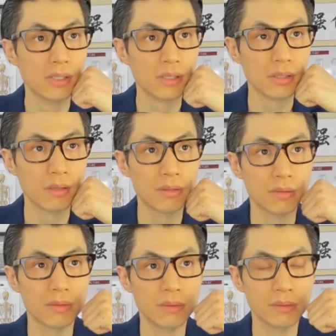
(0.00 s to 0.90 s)

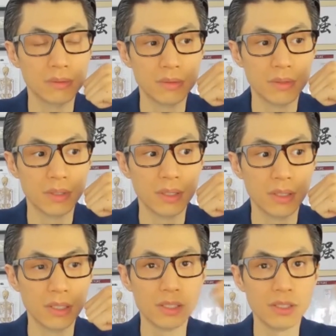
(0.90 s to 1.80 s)
So
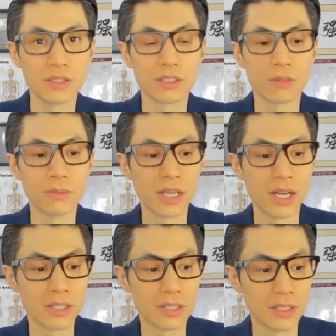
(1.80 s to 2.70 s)
let's say there's a
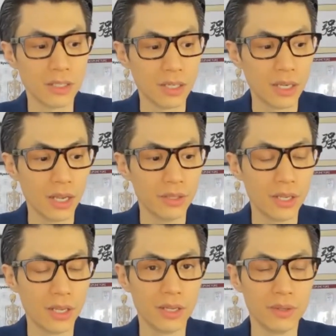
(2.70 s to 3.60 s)
circumstance, and
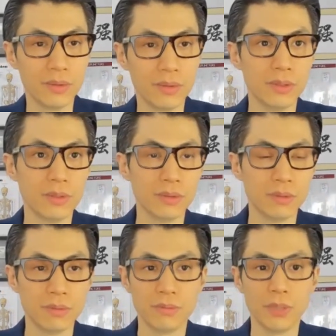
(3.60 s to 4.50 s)
then
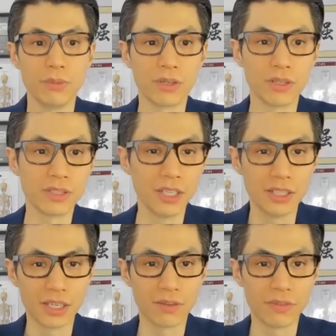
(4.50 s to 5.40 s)
people are going to say
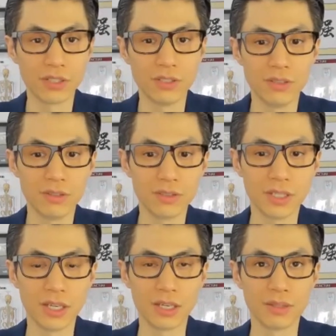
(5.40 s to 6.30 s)
negative things to you,
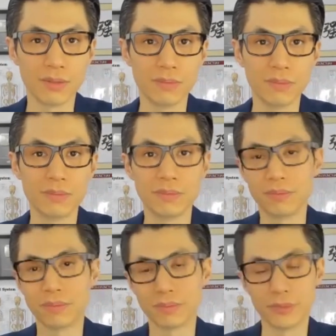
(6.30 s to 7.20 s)
saying
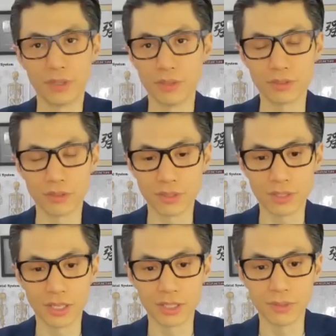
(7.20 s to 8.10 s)
all sorts of
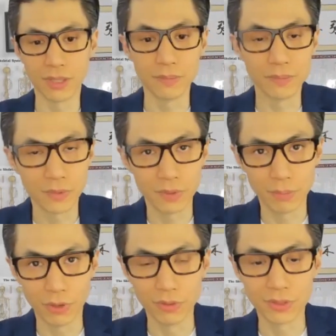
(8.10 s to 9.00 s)
things, right? Or
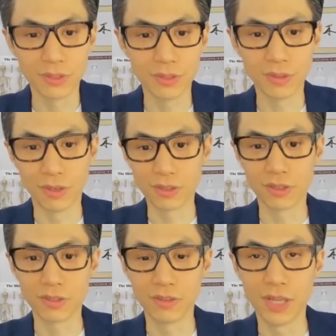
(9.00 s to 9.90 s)
post all
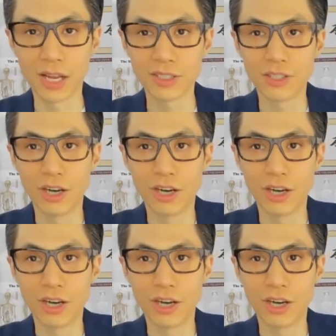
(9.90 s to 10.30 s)
sorts of nasty